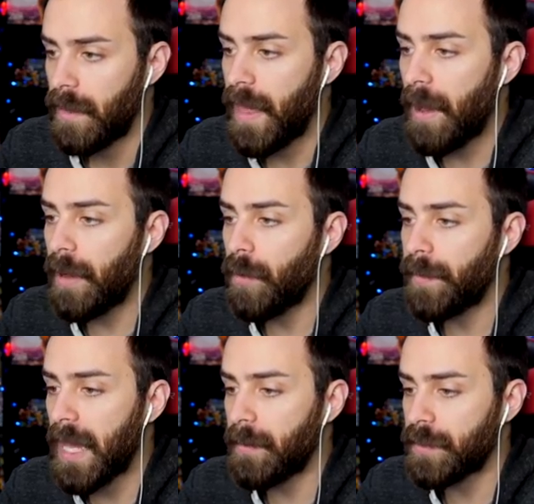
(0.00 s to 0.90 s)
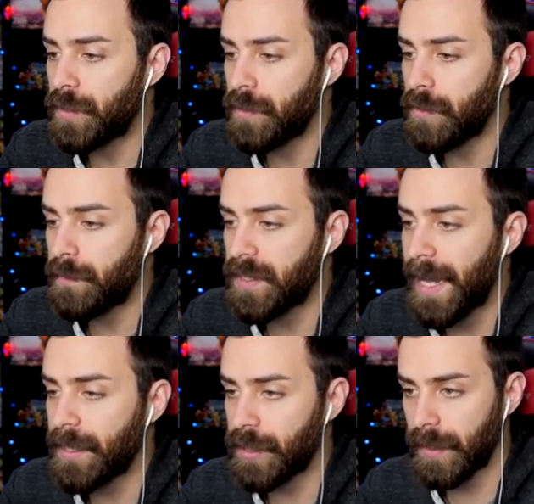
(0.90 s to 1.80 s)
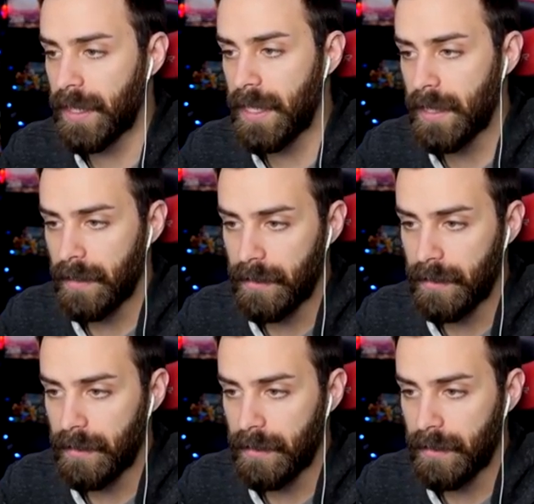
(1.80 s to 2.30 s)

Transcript: That way we'll be able to potentially...